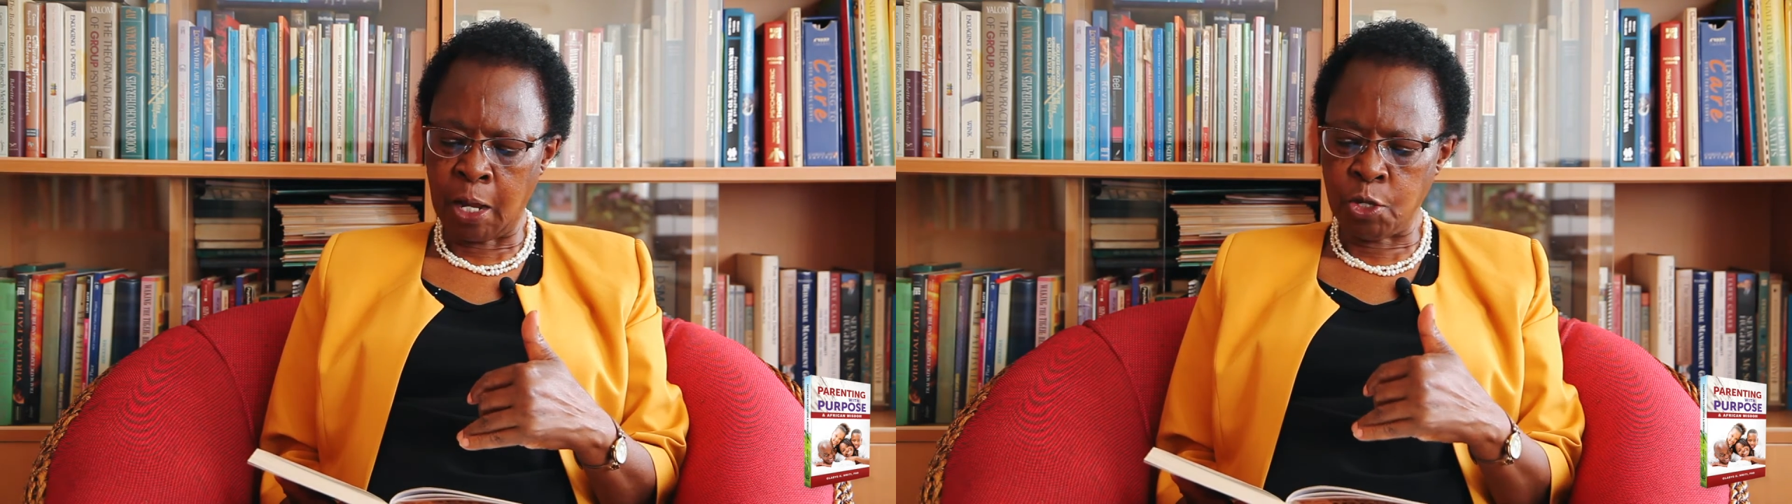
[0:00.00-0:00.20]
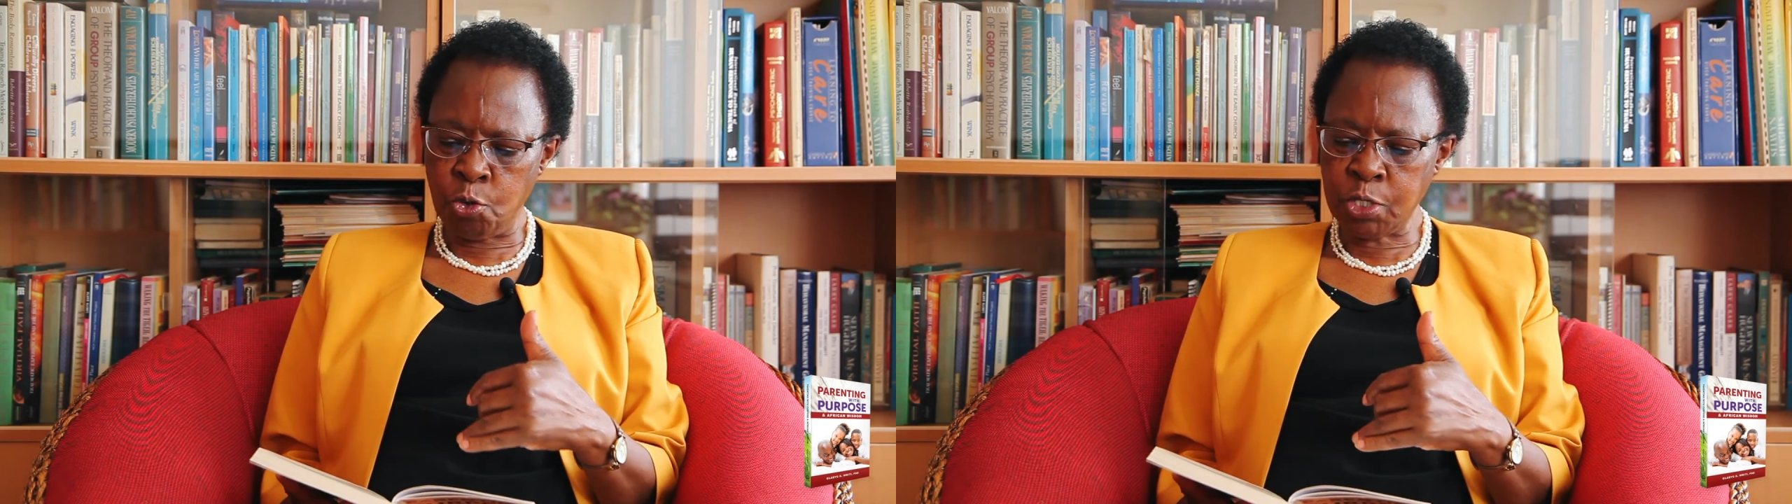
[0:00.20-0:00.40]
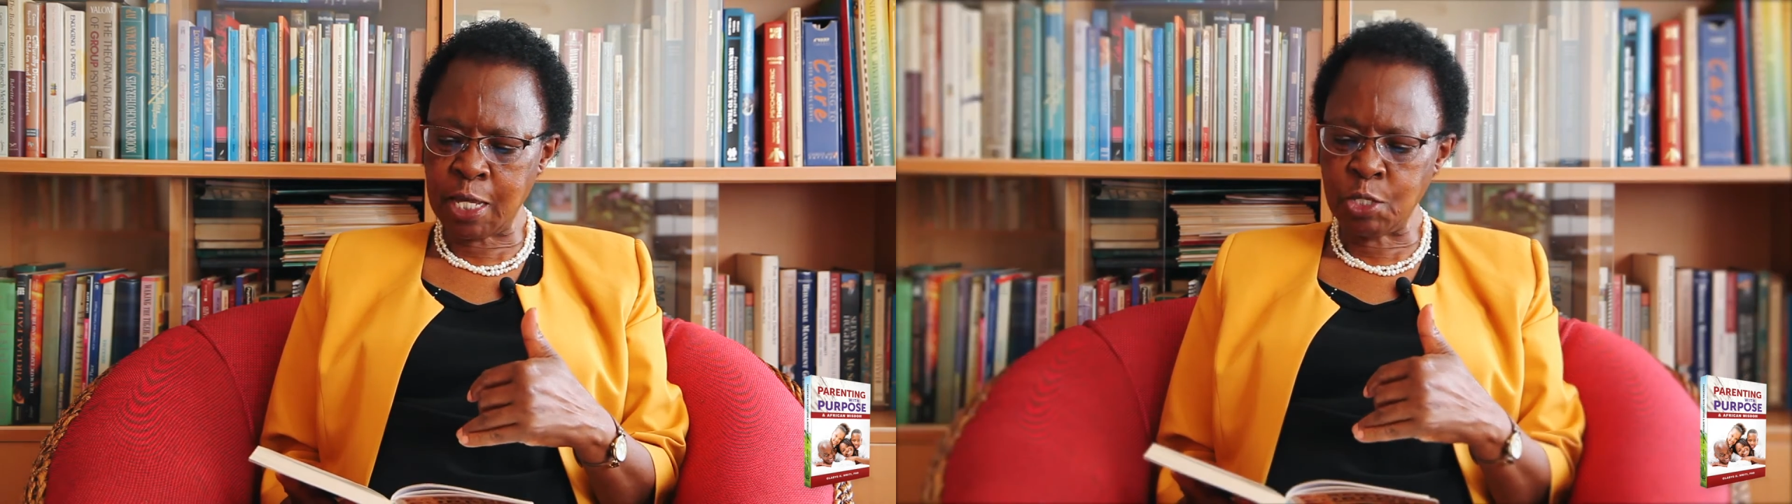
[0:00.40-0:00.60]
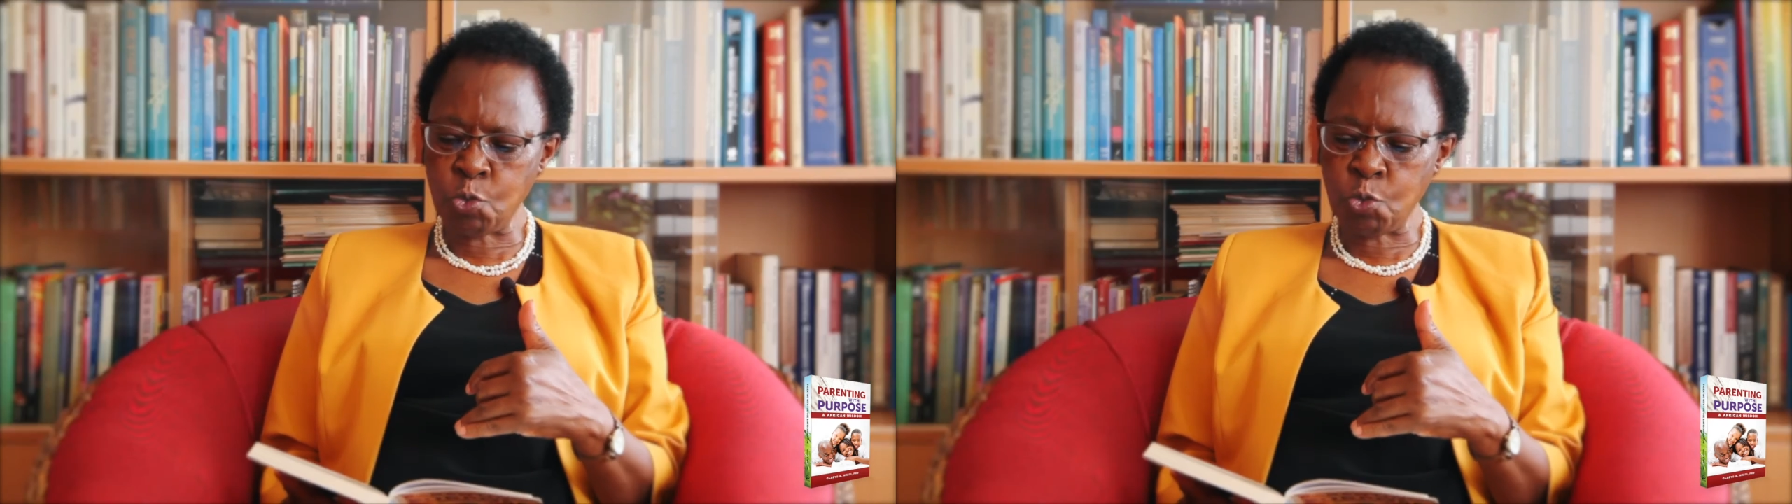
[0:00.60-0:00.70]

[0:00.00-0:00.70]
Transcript: uses